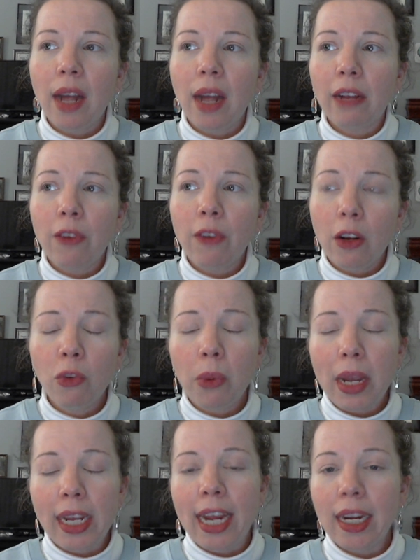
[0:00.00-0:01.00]
Like Feng
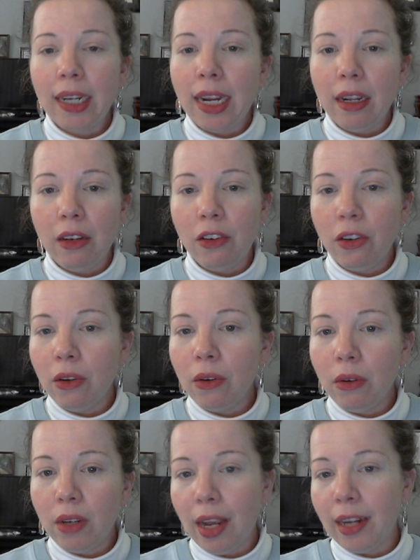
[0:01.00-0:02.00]
Shui can get
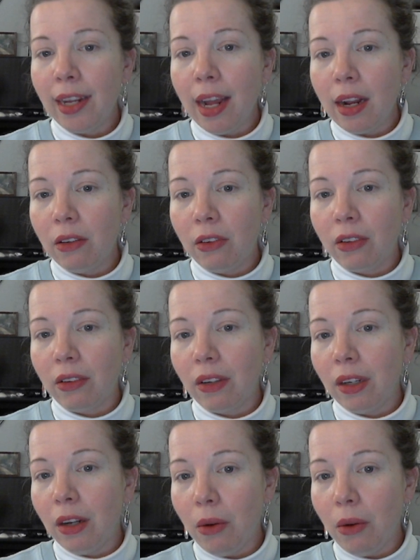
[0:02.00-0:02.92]
as,